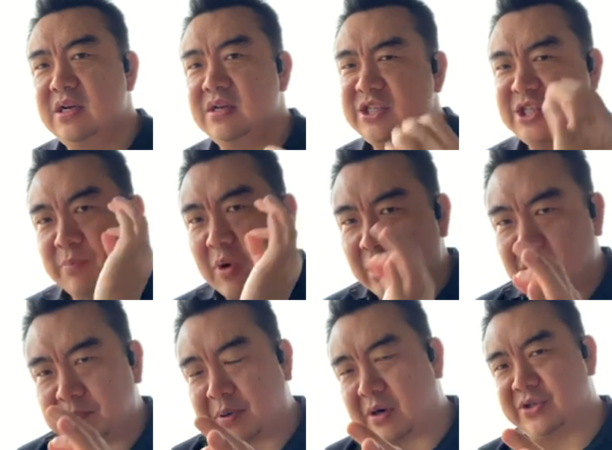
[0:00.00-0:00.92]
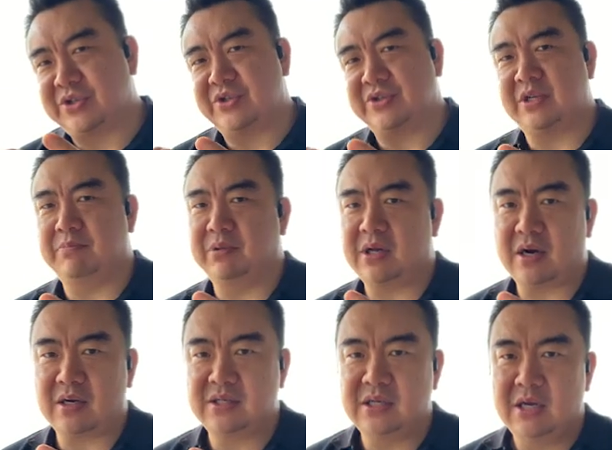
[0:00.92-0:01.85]
smaller parcels and
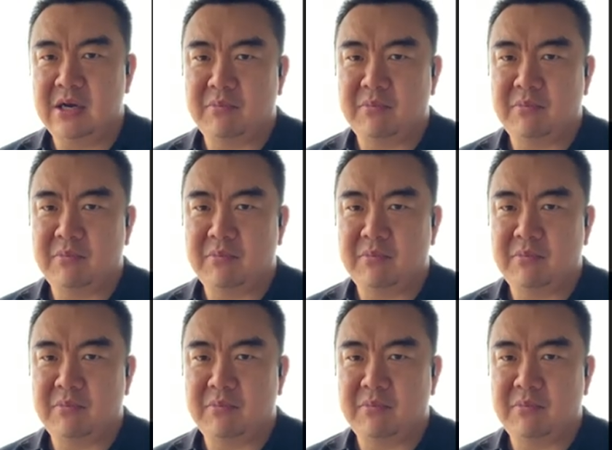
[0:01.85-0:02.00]
blocks,